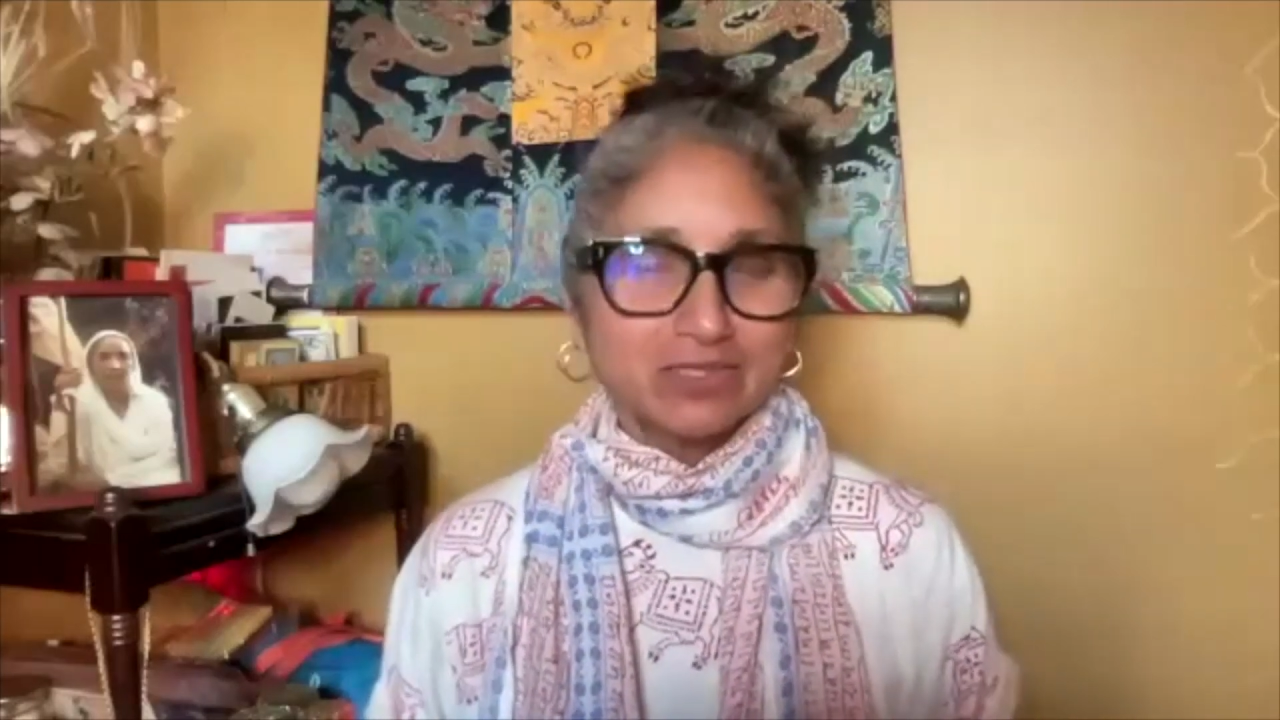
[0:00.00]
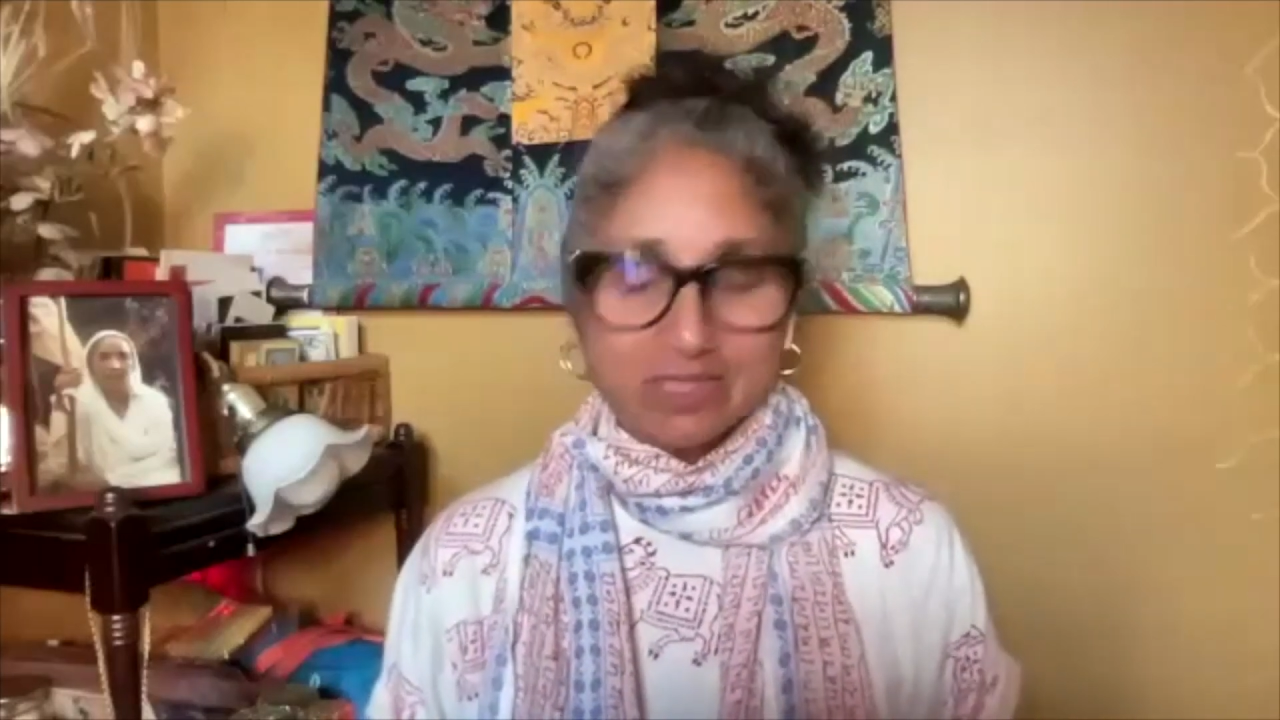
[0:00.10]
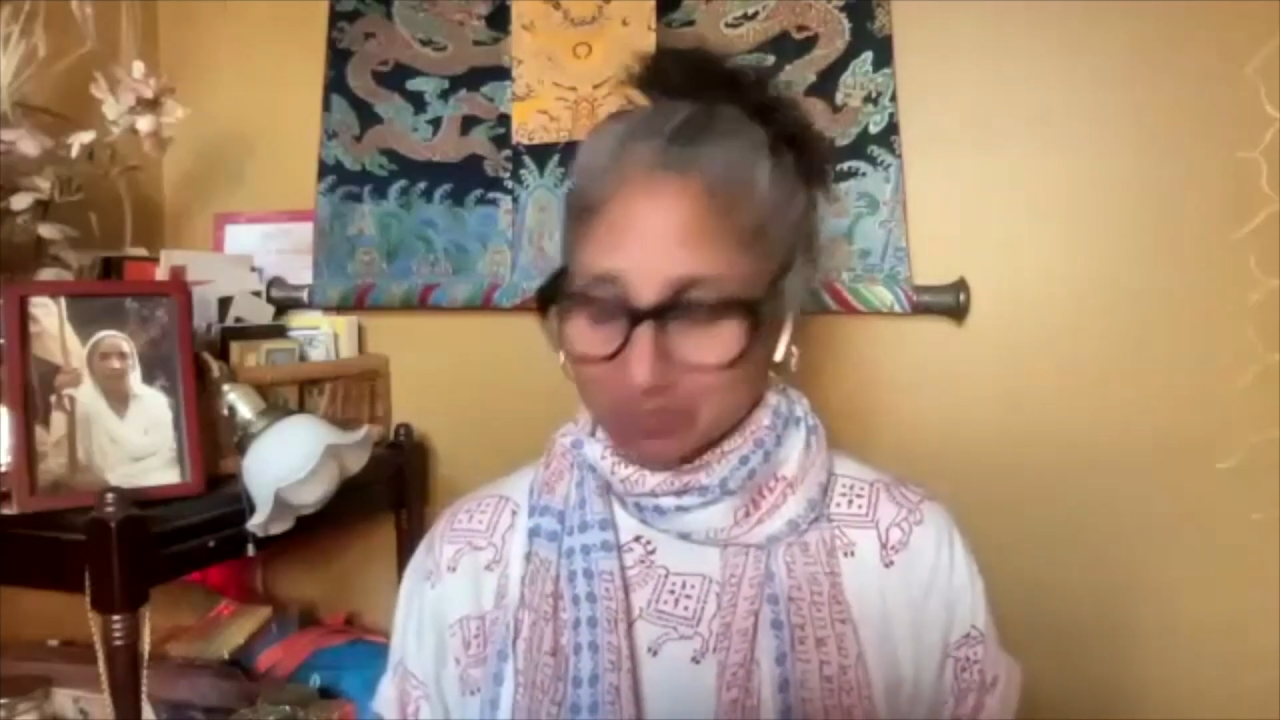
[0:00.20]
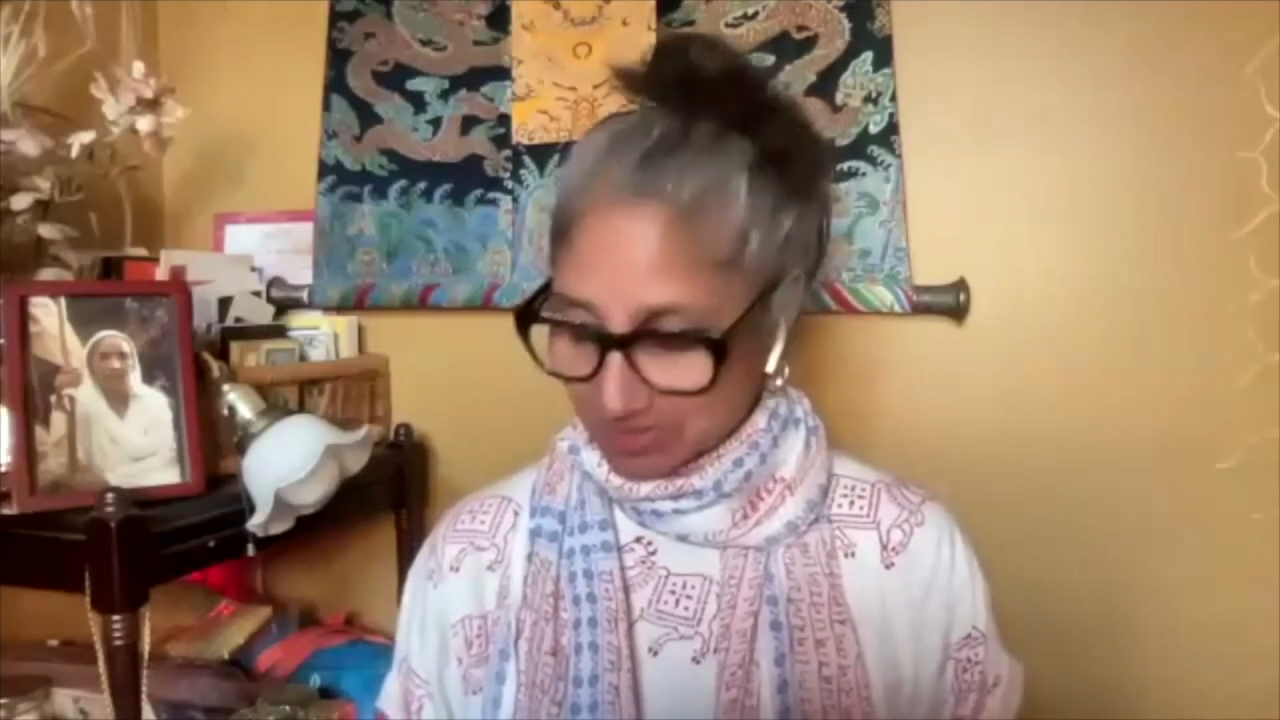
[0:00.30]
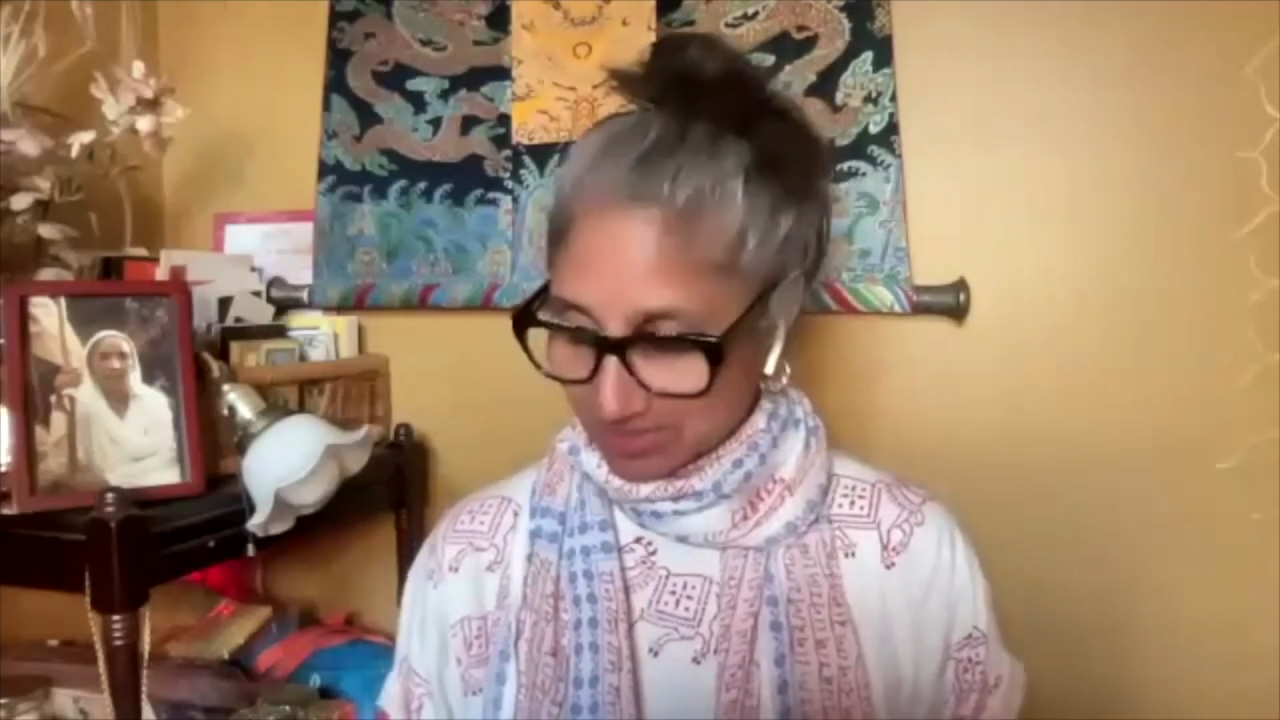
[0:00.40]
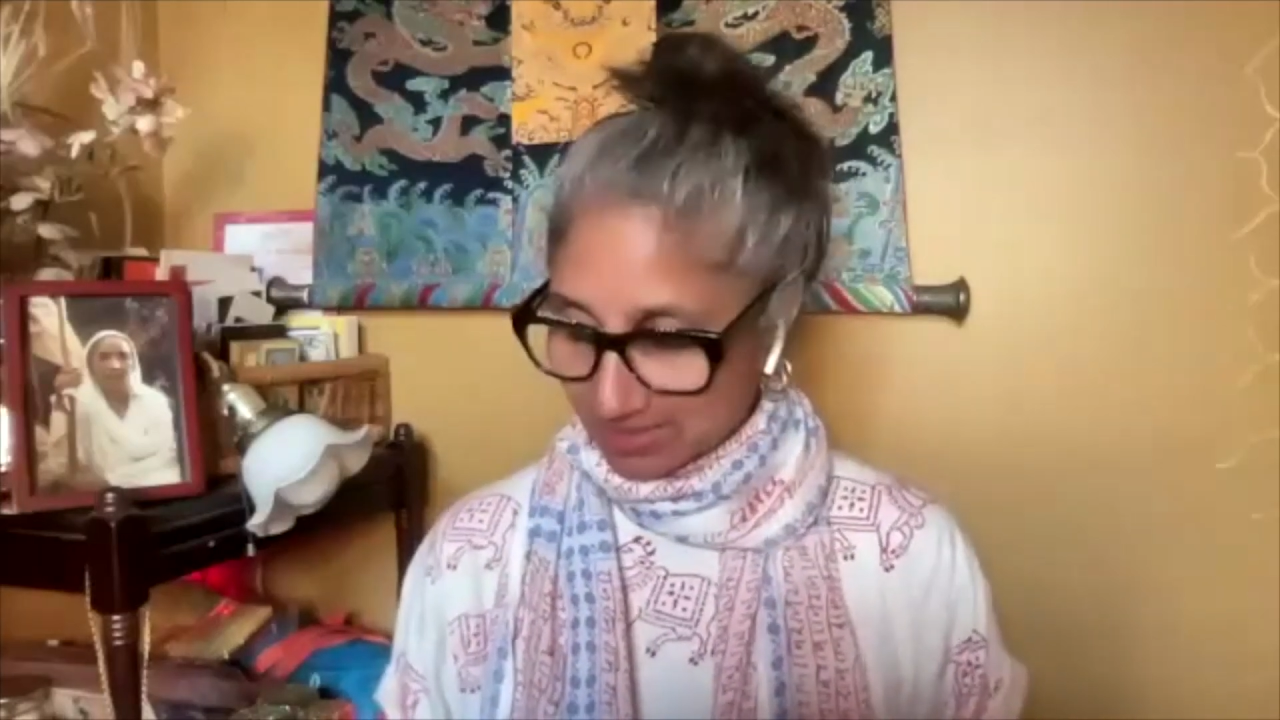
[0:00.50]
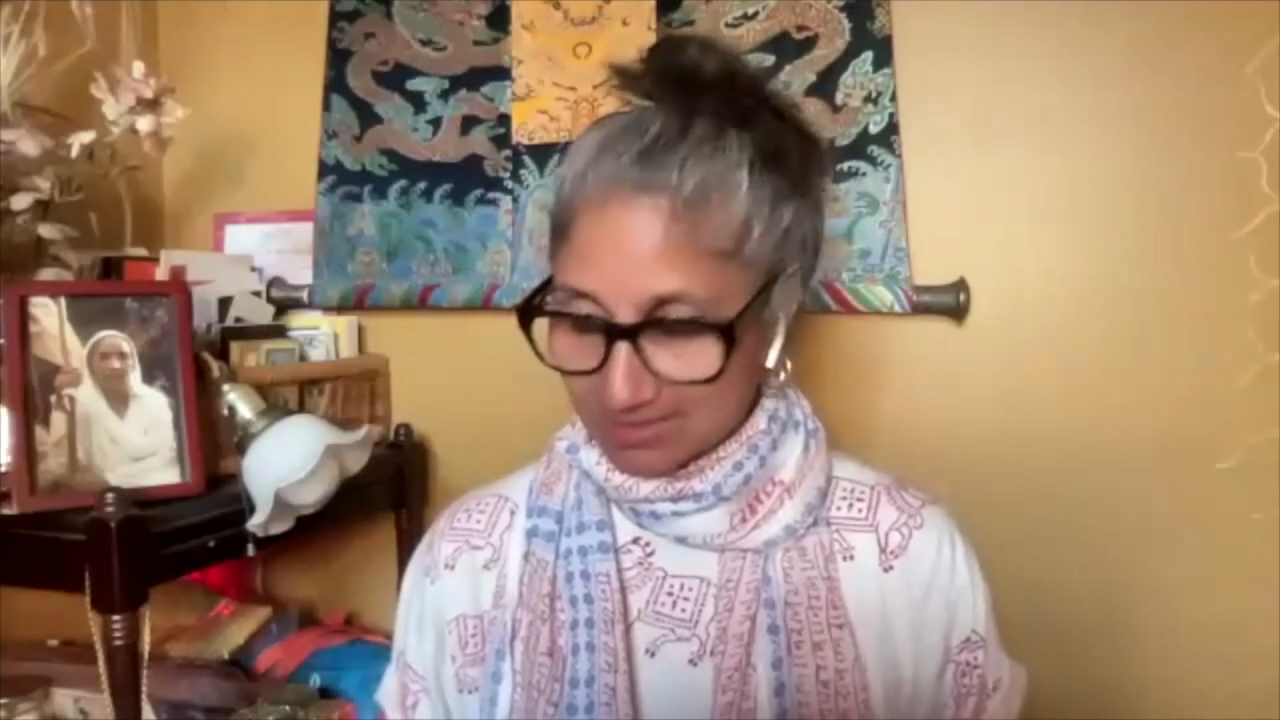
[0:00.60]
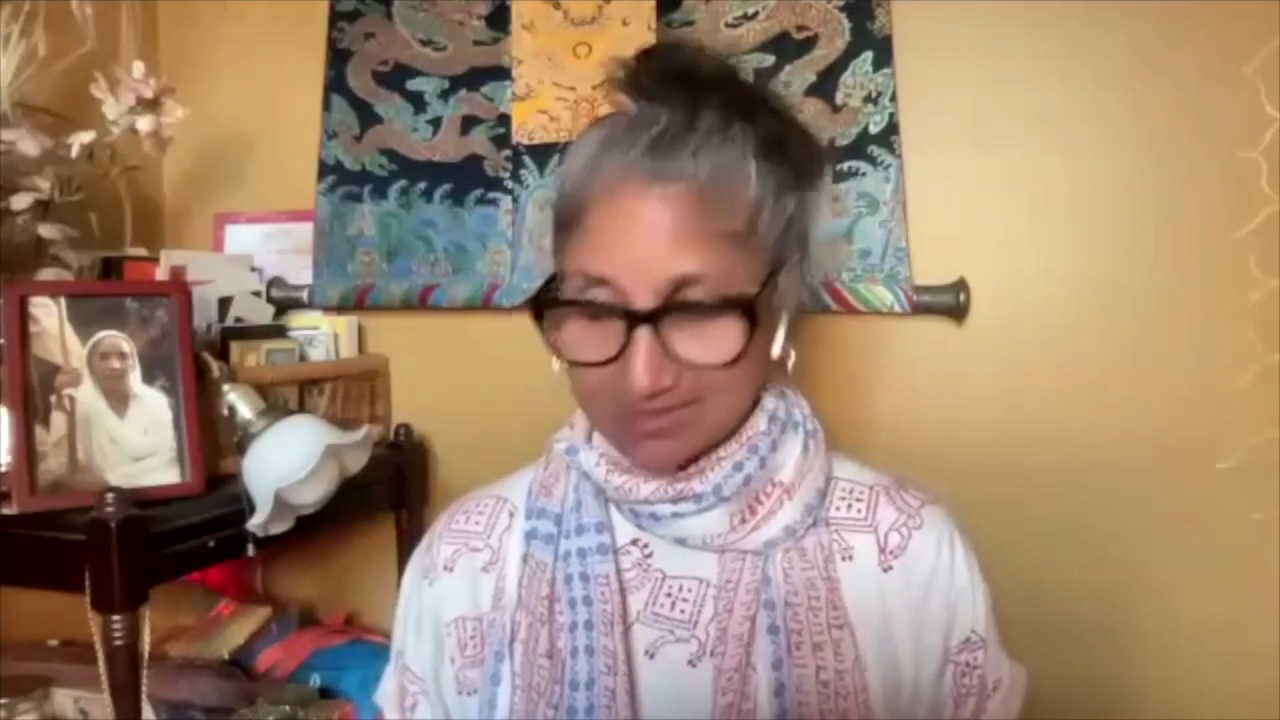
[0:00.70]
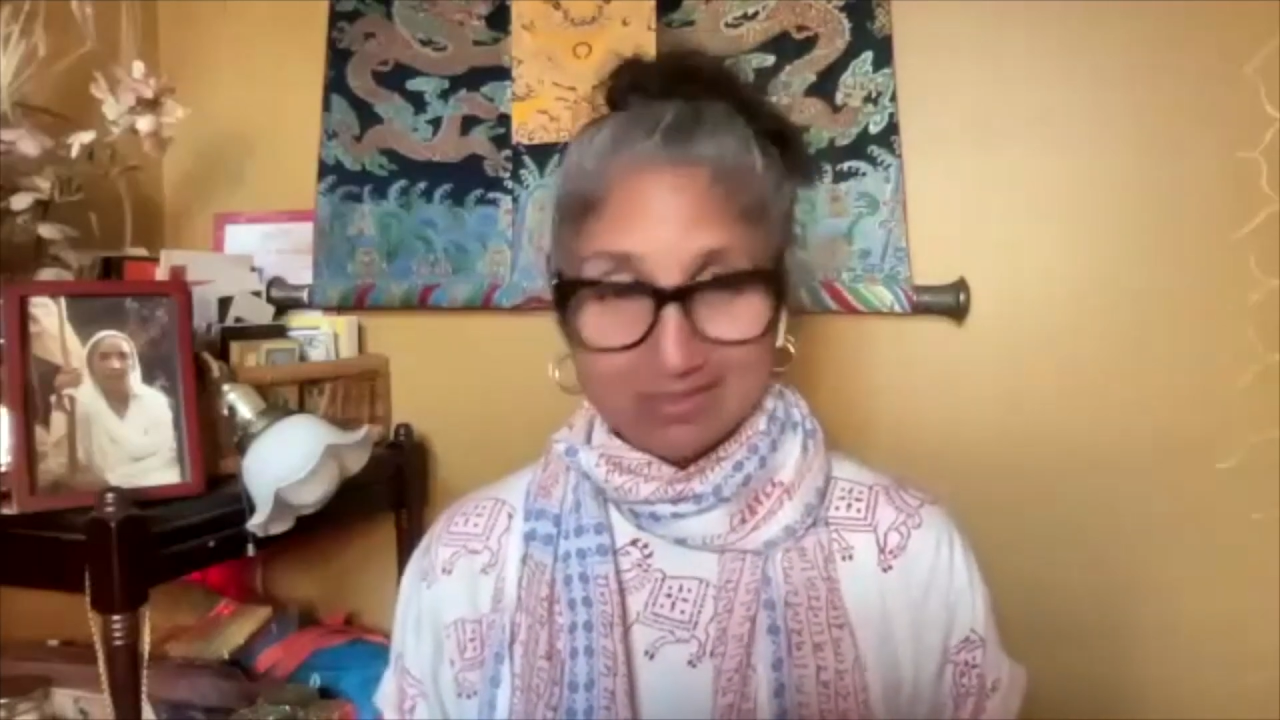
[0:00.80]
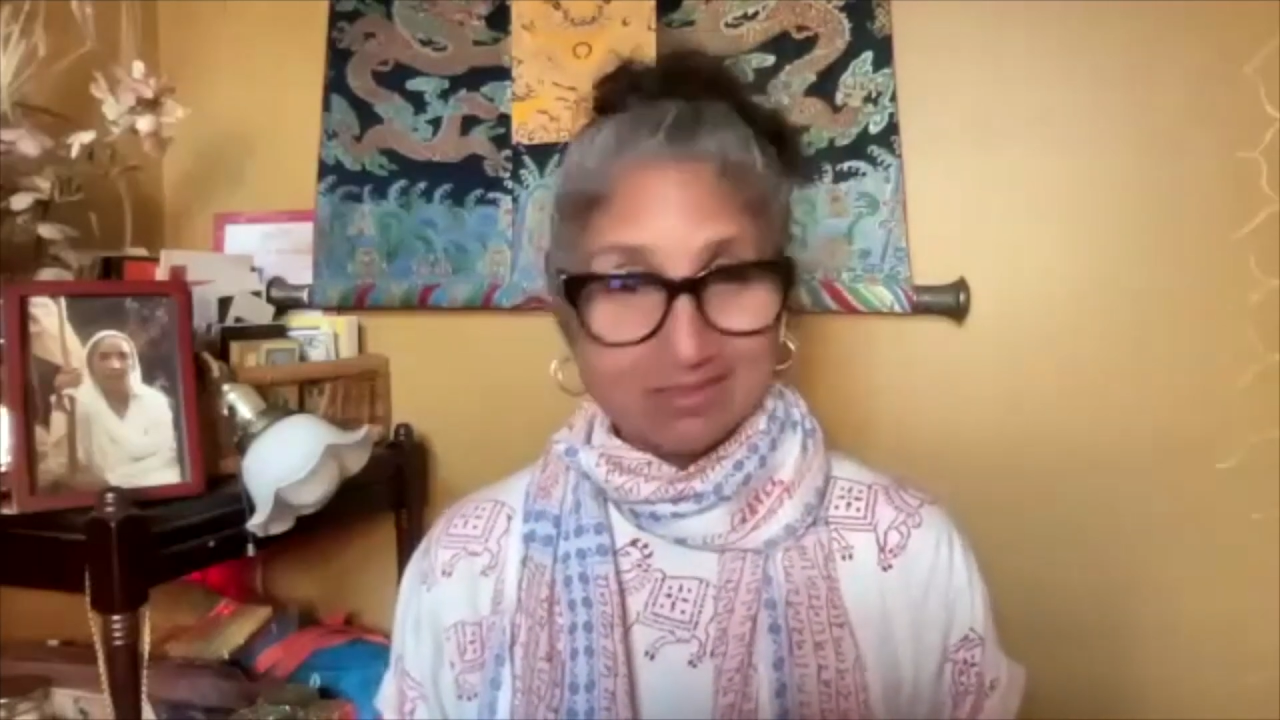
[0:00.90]
to someone like
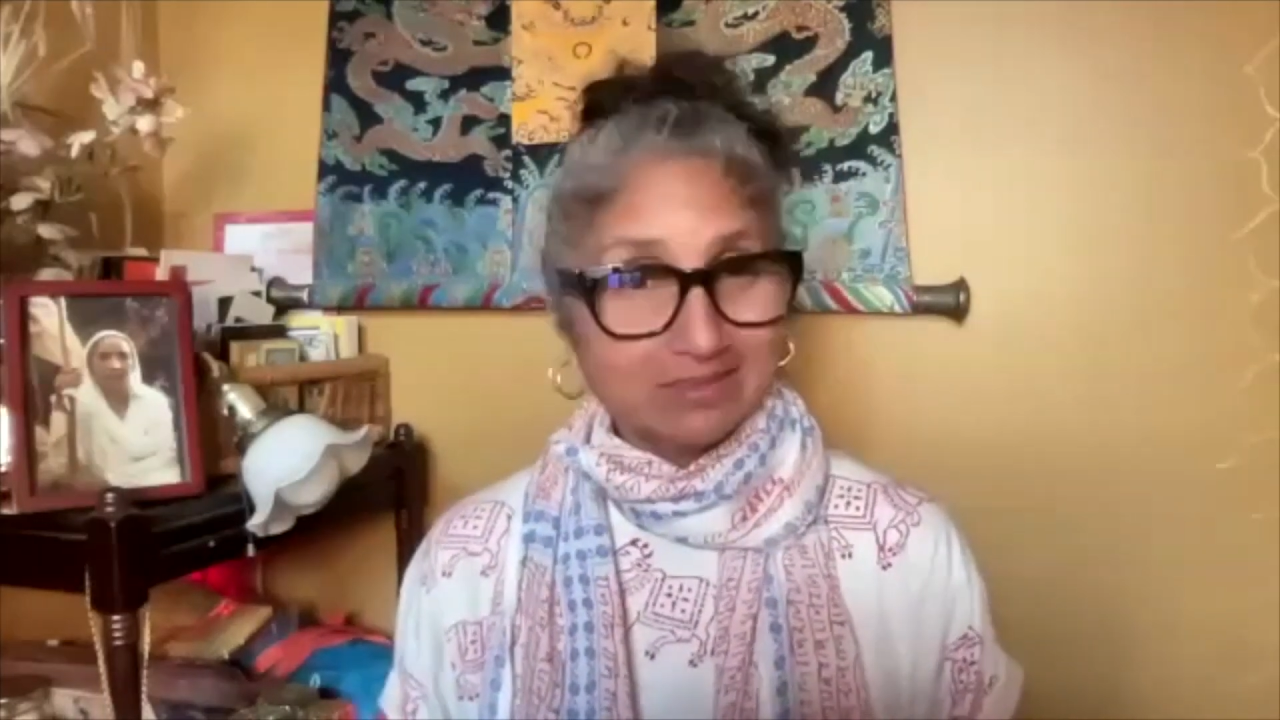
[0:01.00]
us?